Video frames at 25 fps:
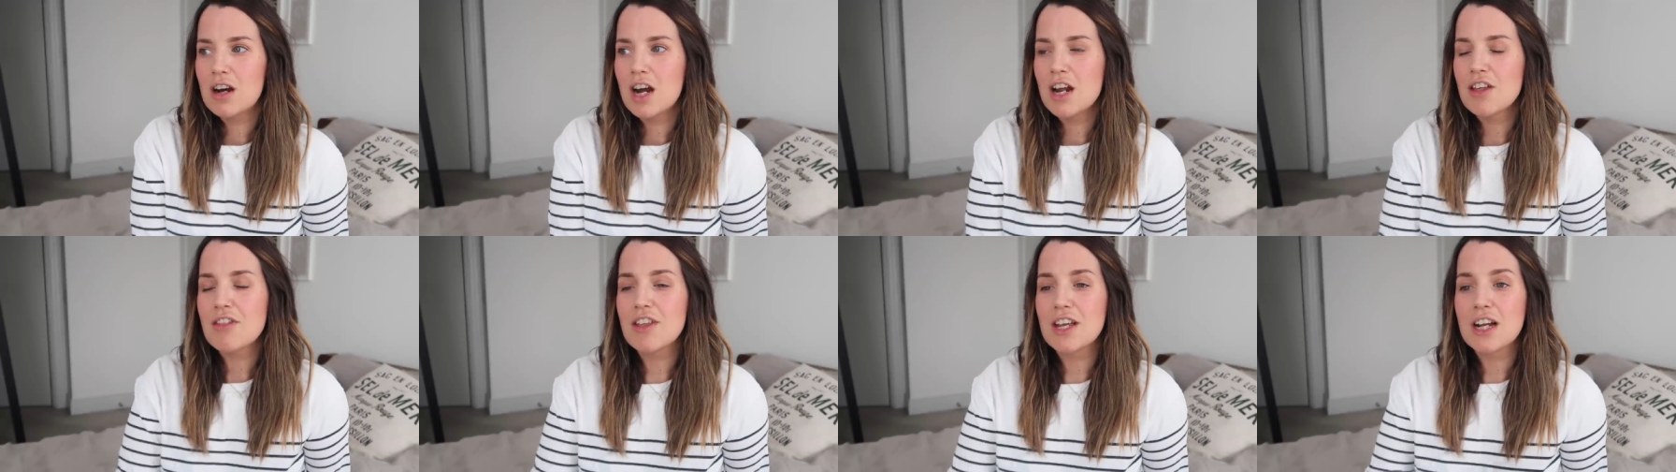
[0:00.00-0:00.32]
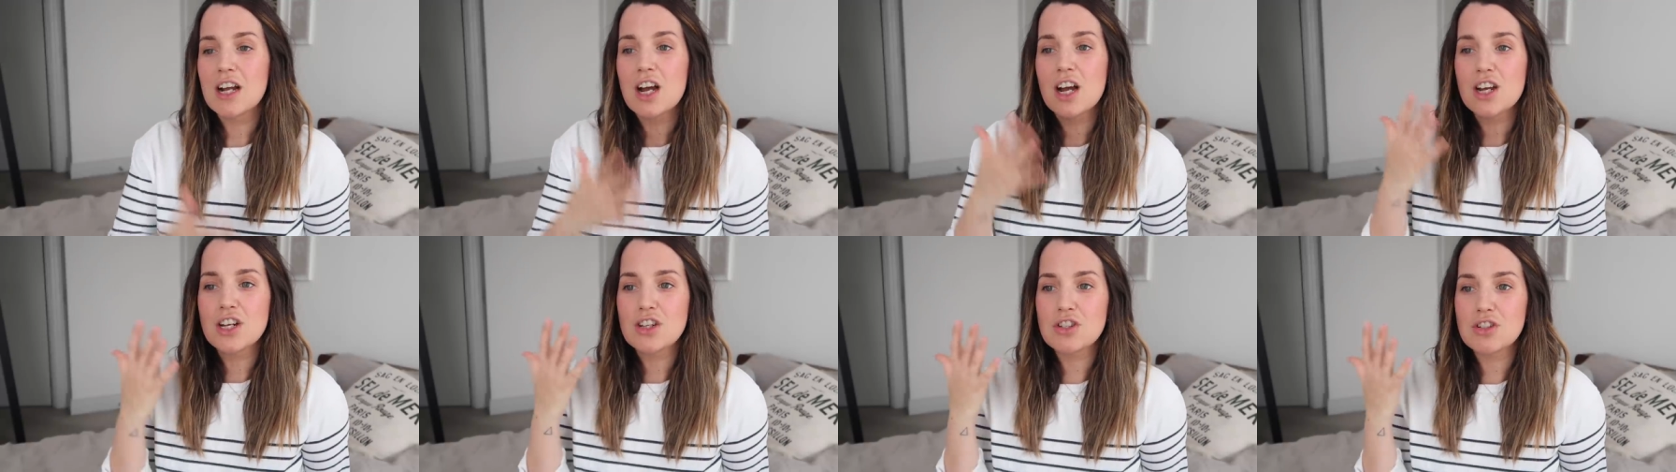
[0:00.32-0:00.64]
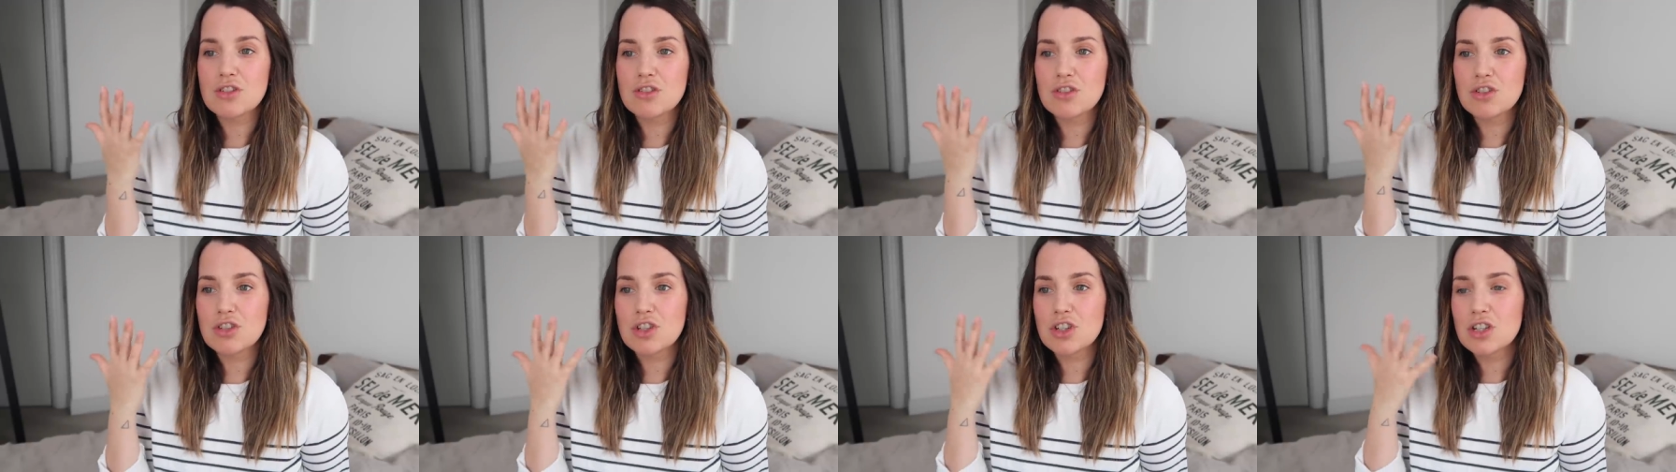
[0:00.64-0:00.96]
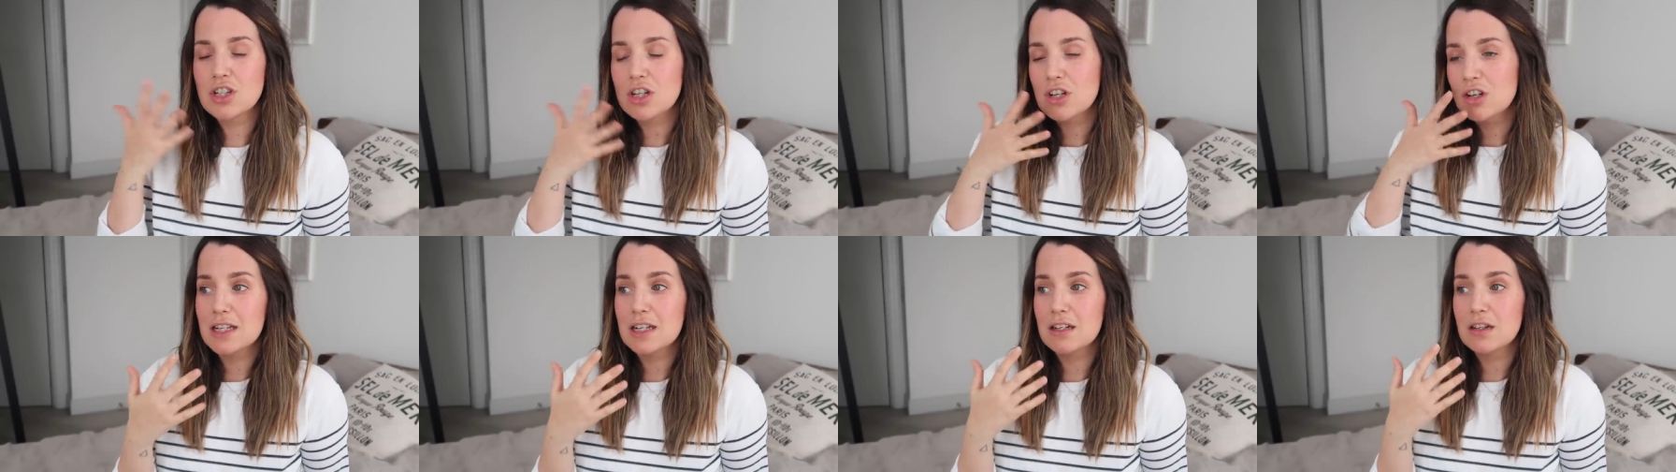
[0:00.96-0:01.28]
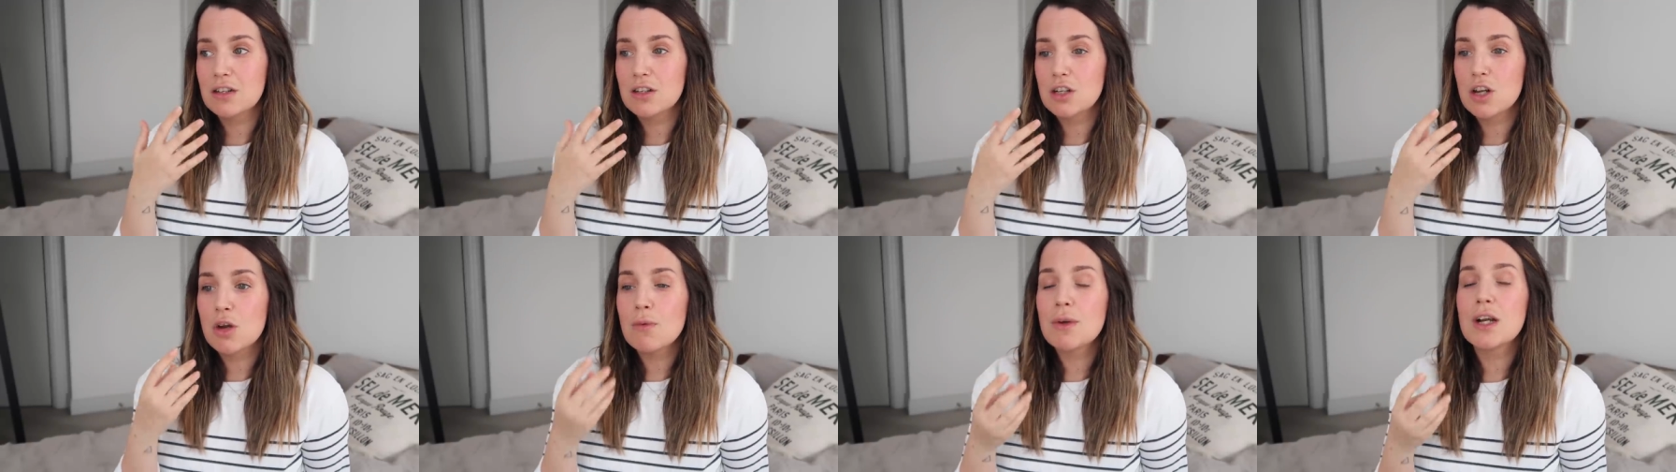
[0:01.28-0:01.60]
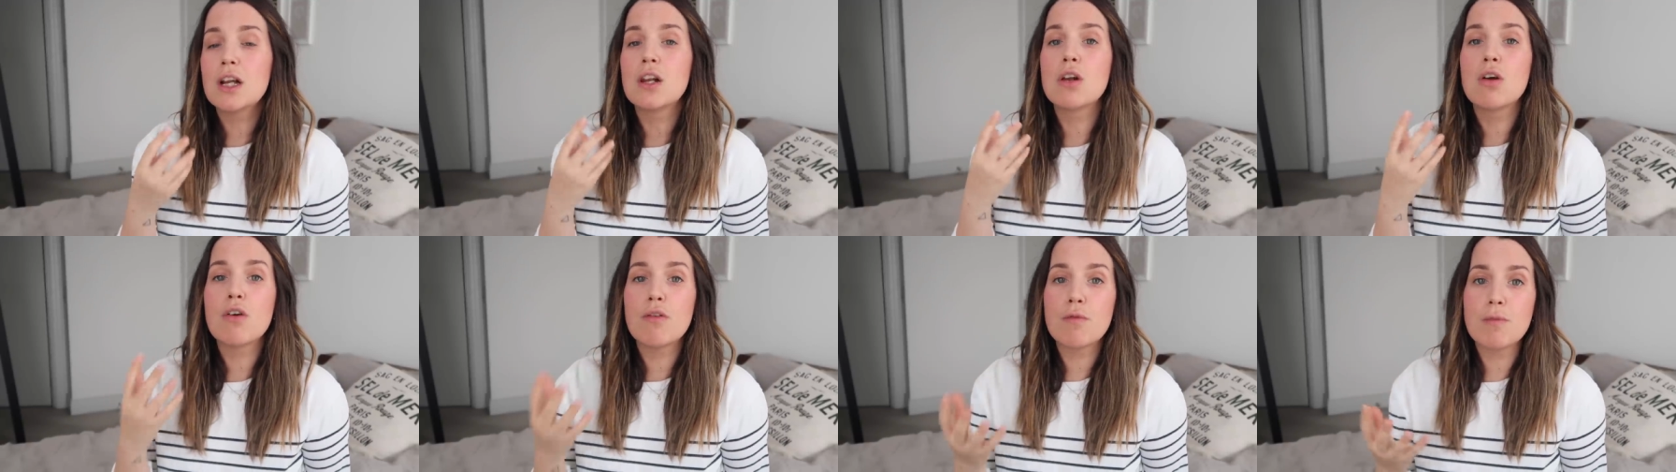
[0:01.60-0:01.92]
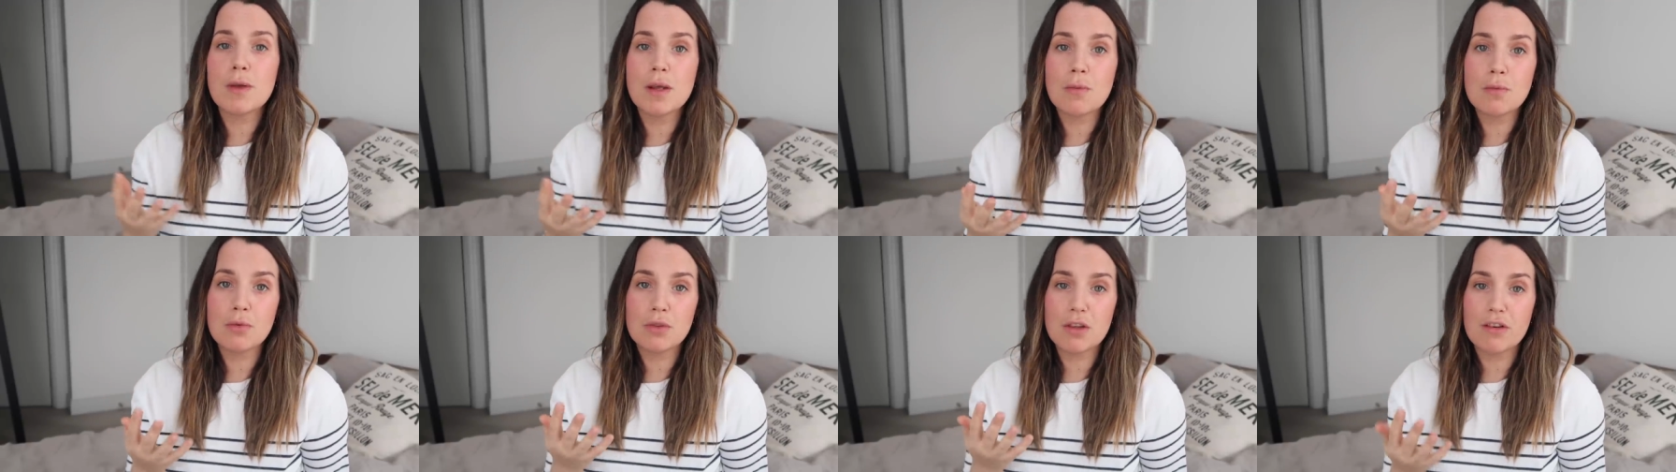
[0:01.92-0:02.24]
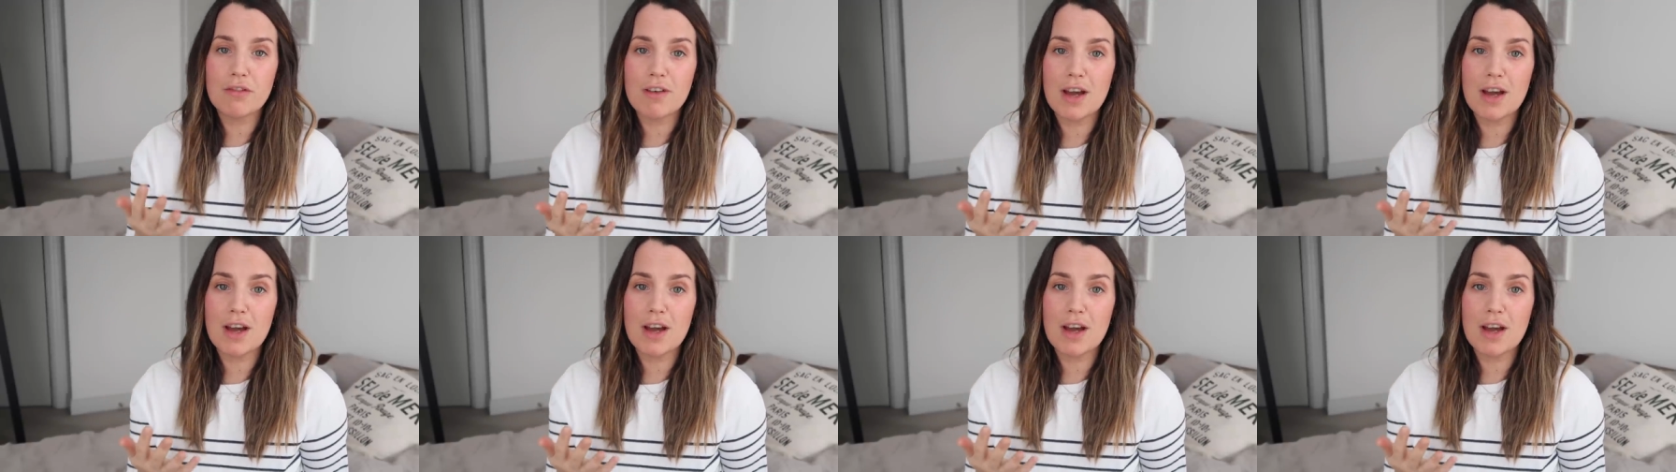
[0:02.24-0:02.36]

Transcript: I think I just, knowing a lot of people